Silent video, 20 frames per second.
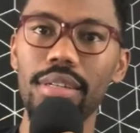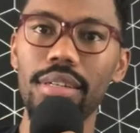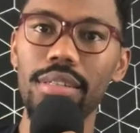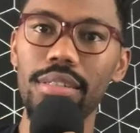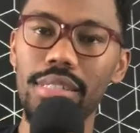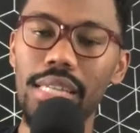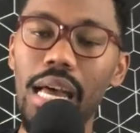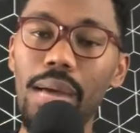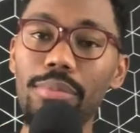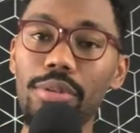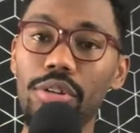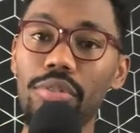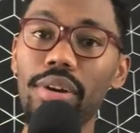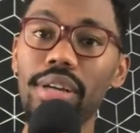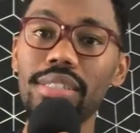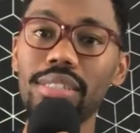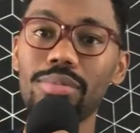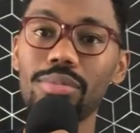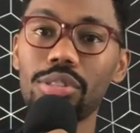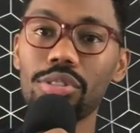It's time to
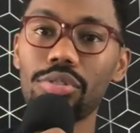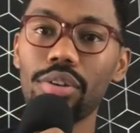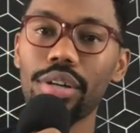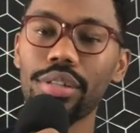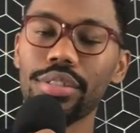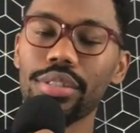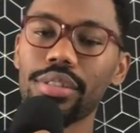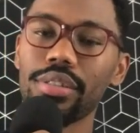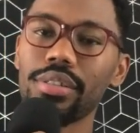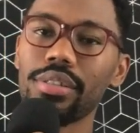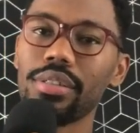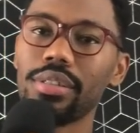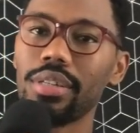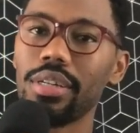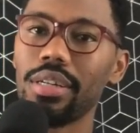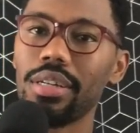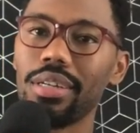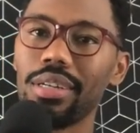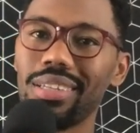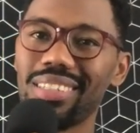create some structure
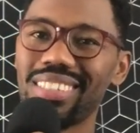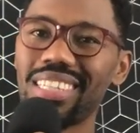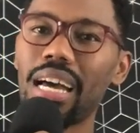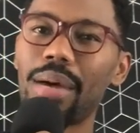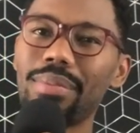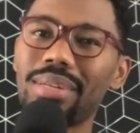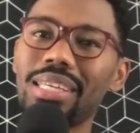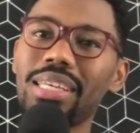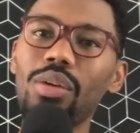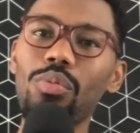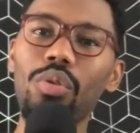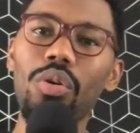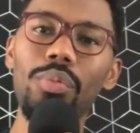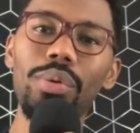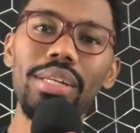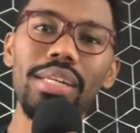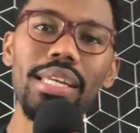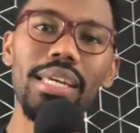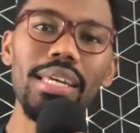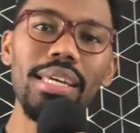and time to get what
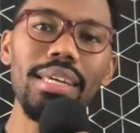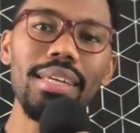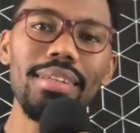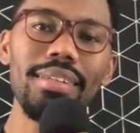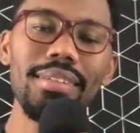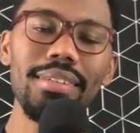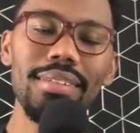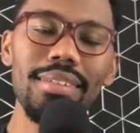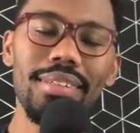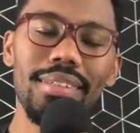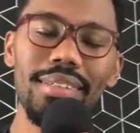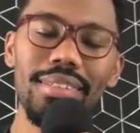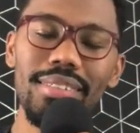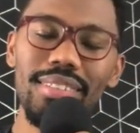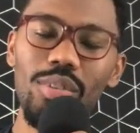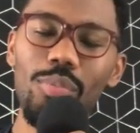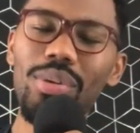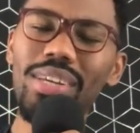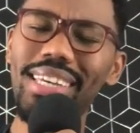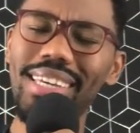we need
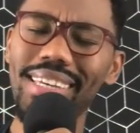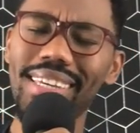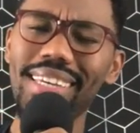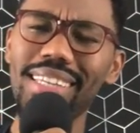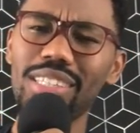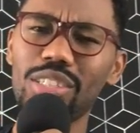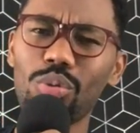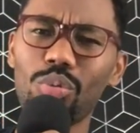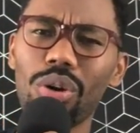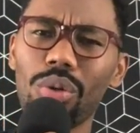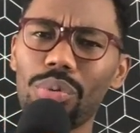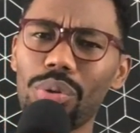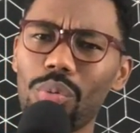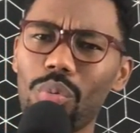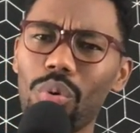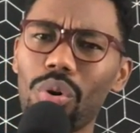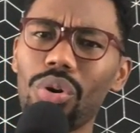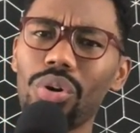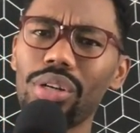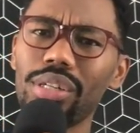so we can get to what we
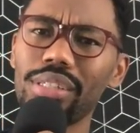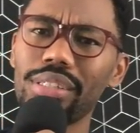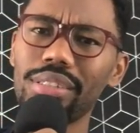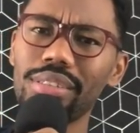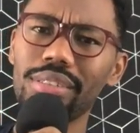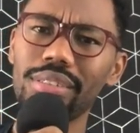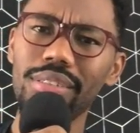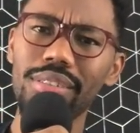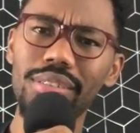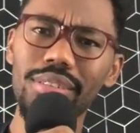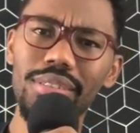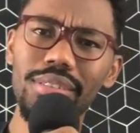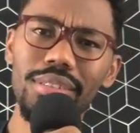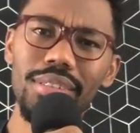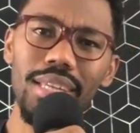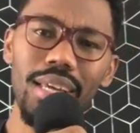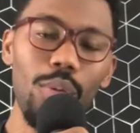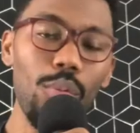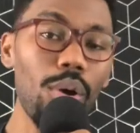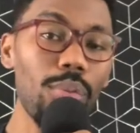want
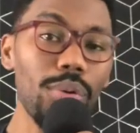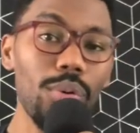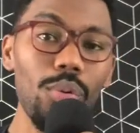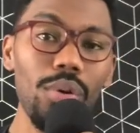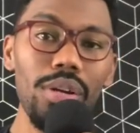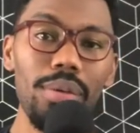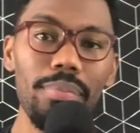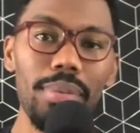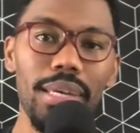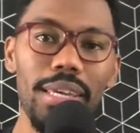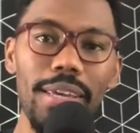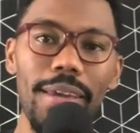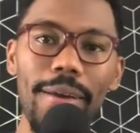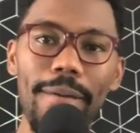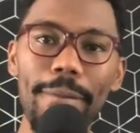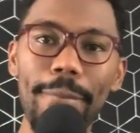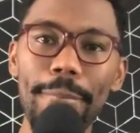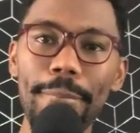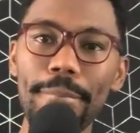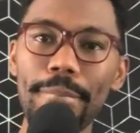and where we want to be.
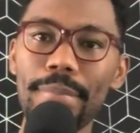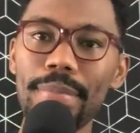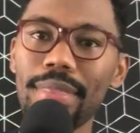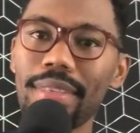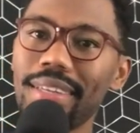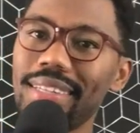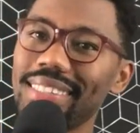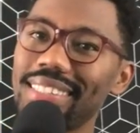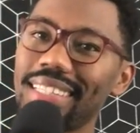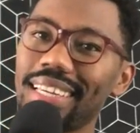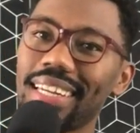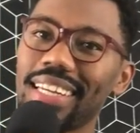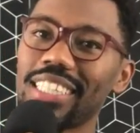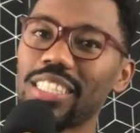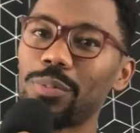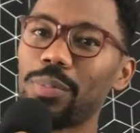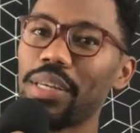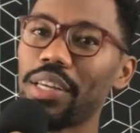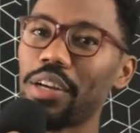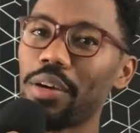TEDx
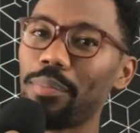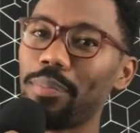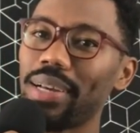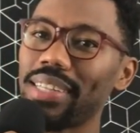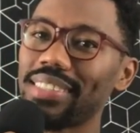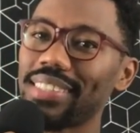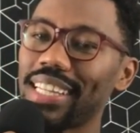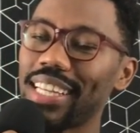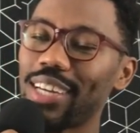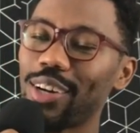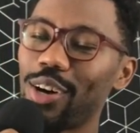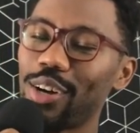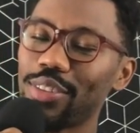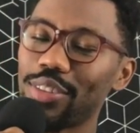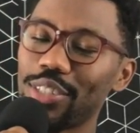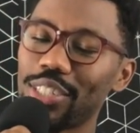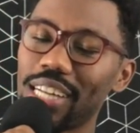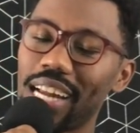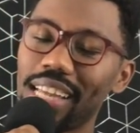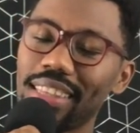speaker and best-selling
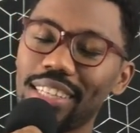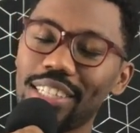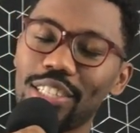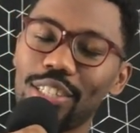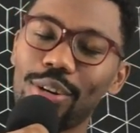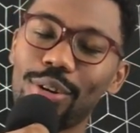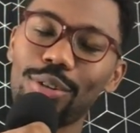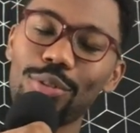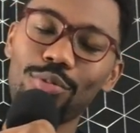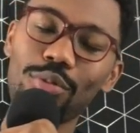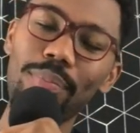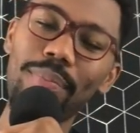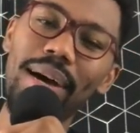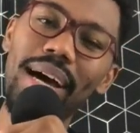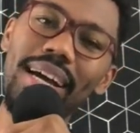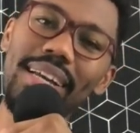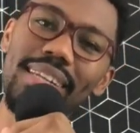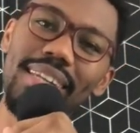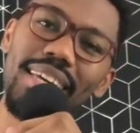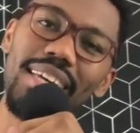author Jonathan Jones
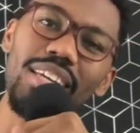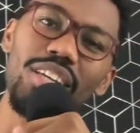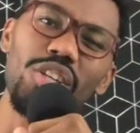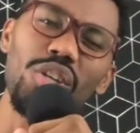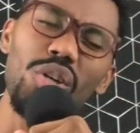reminding